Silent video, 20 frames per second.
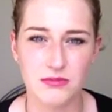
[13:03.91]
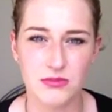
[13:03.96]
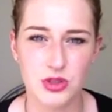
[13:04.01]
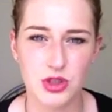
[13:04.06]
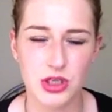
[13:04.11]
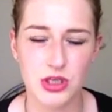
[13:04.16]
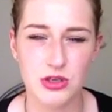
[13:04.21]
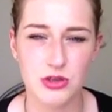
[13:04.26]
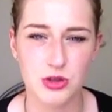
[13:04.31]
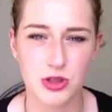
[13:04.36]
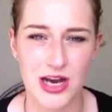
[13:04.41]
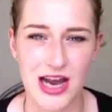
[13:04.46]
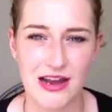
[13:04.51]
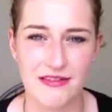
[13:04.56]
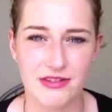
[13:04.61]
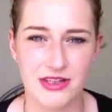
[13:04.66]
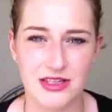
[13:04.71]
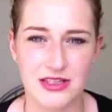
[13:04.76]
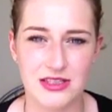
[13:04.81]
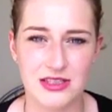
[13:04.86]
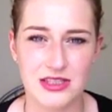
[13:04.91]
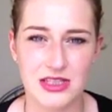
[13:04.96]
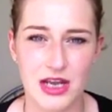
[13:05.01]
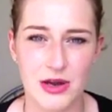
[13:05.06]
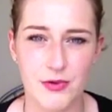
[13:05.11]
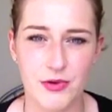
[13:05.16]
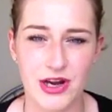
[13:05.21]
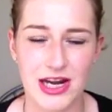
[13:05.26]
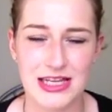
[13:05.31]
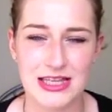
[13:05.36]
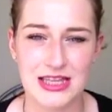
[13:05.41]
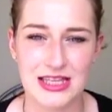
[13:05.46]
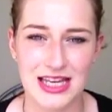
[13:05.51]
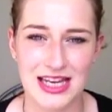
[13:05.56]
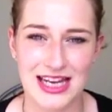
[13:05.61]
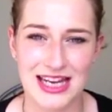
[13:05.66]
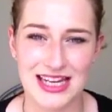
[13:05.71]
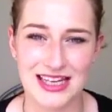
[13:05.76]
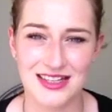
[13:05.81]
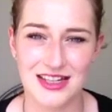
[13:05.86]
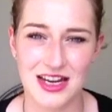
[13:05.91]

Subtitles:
two drivers that were in the